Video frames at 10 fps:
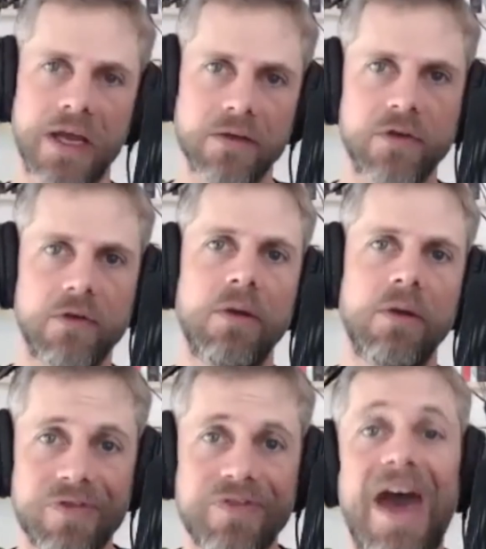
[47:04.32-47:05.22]
doing
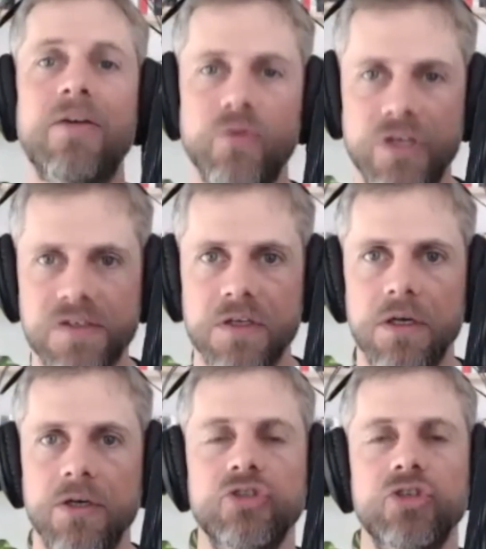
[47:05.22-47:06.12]
with that
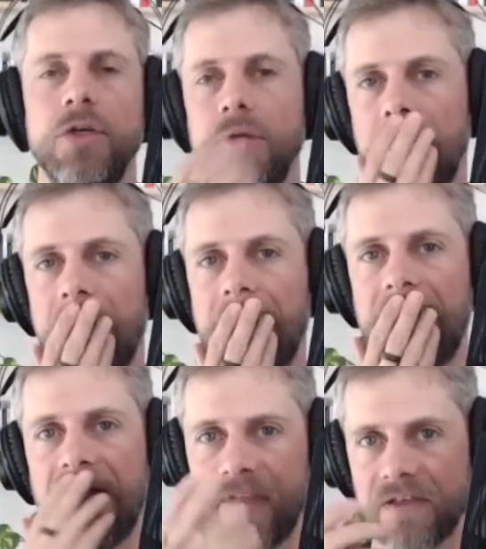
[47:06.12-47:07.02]
research
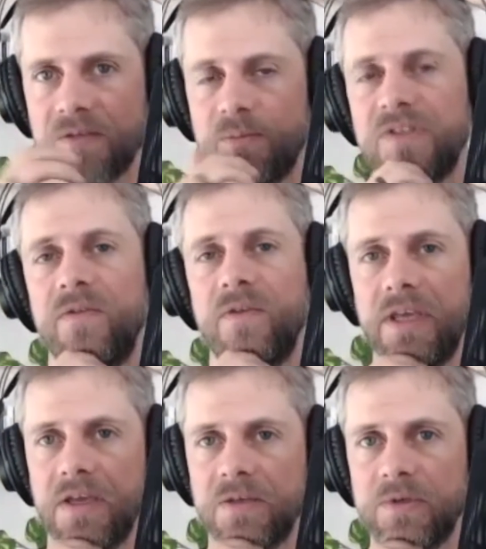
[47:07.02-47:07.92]
and that specific
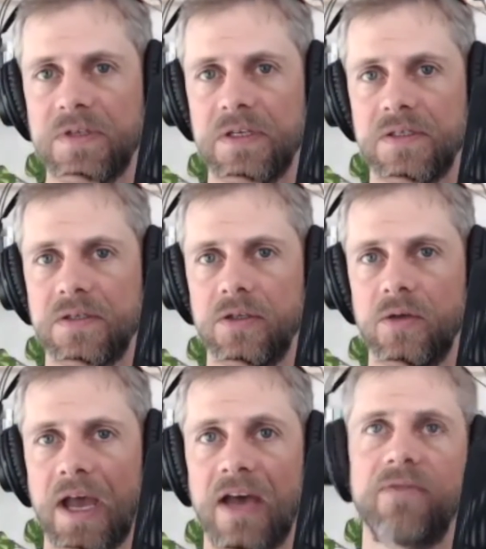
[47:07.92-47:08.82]
expertise that you
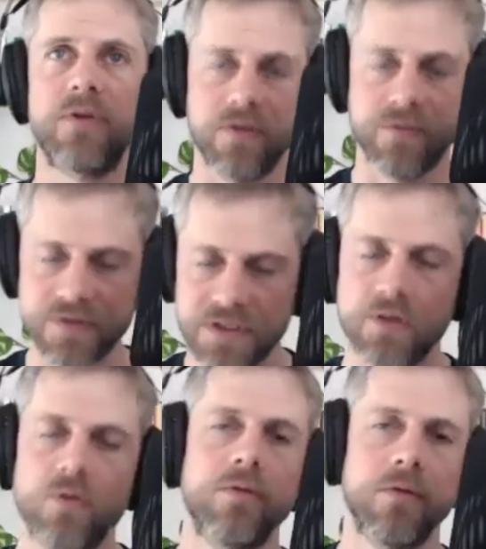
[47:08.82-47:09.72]
have, which obviously it
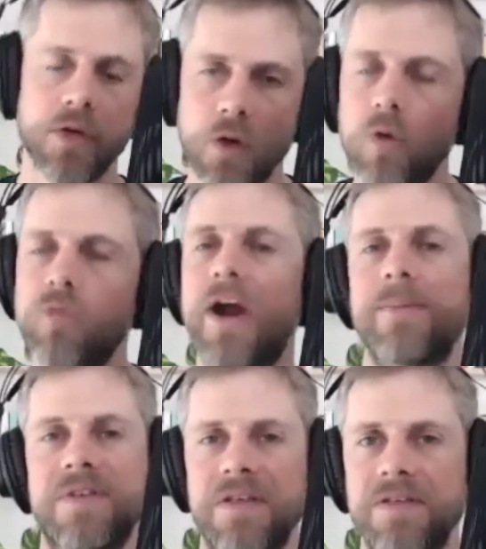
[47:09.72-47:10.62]
all
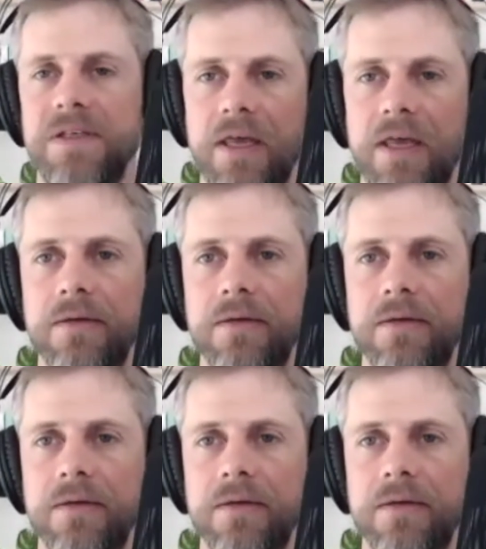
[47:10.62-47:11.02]
wraps in together.